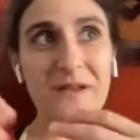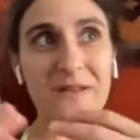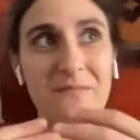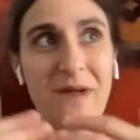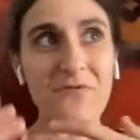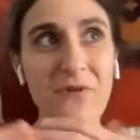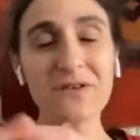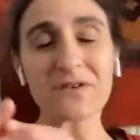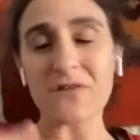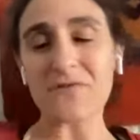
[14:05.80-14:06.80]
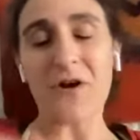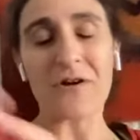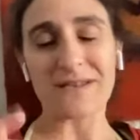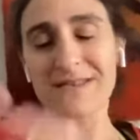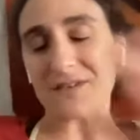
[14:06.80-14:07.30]
that the migration
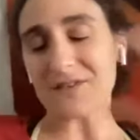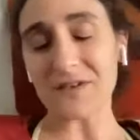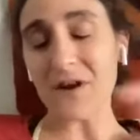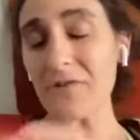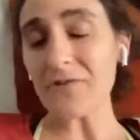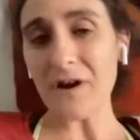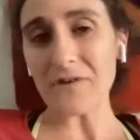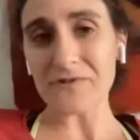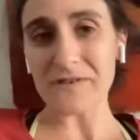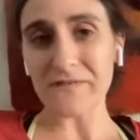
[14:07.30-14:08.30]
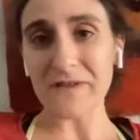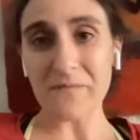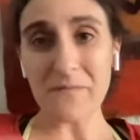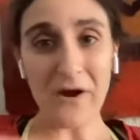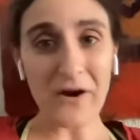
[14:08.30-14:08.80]
authorities, essentially in other countries of the
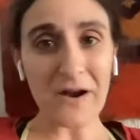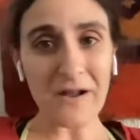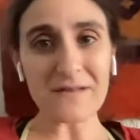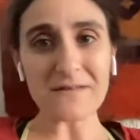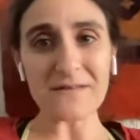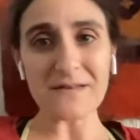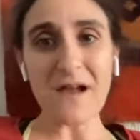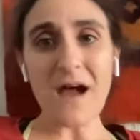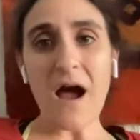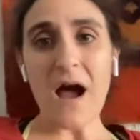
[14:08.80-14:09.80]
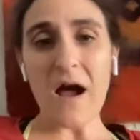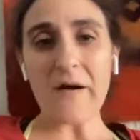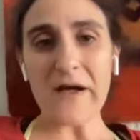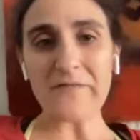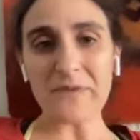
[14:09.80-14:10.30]
Americas,
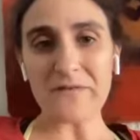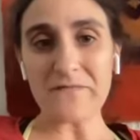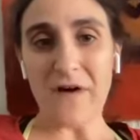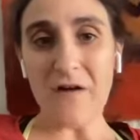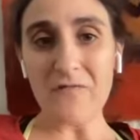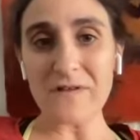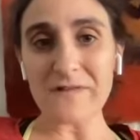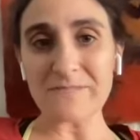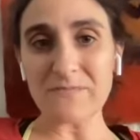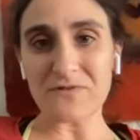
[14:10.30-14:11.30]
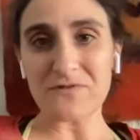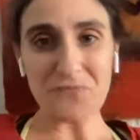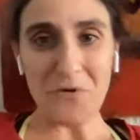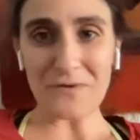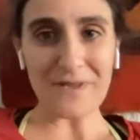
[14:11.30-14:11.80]
have been involved with in
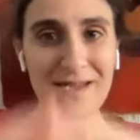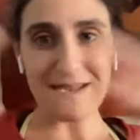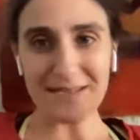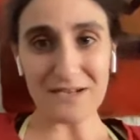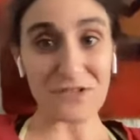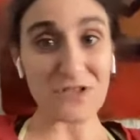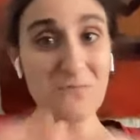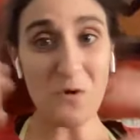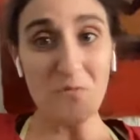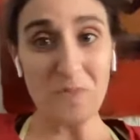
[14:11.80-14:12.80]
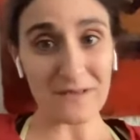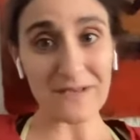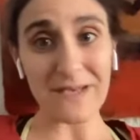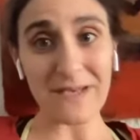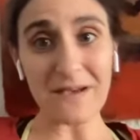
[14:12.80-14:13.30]
patrolling essentially the
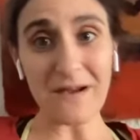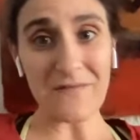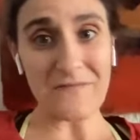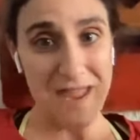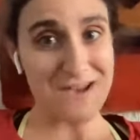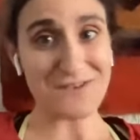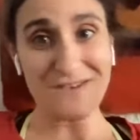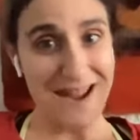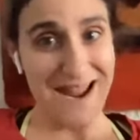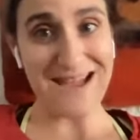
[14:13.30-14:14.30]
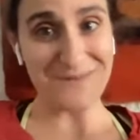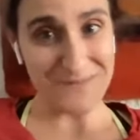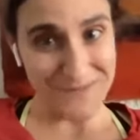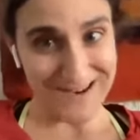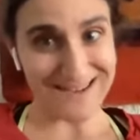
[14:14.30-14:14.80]
mobility of the Haitian
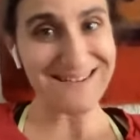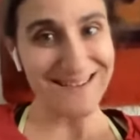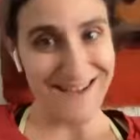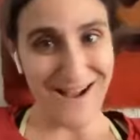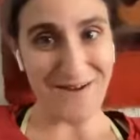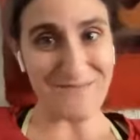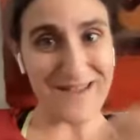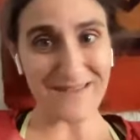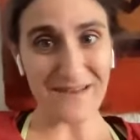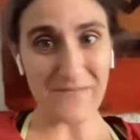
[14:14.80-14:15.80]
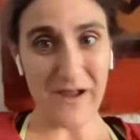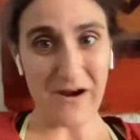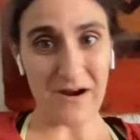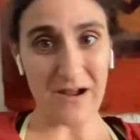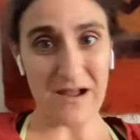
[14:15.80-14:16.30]
diaspora in the
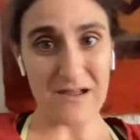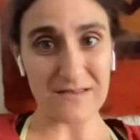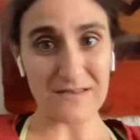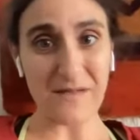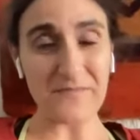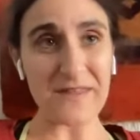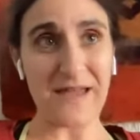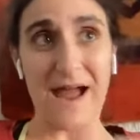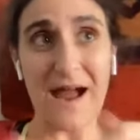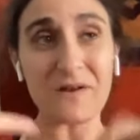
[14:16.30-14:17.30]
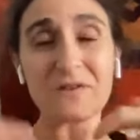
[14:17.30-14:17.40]
Americas, is something that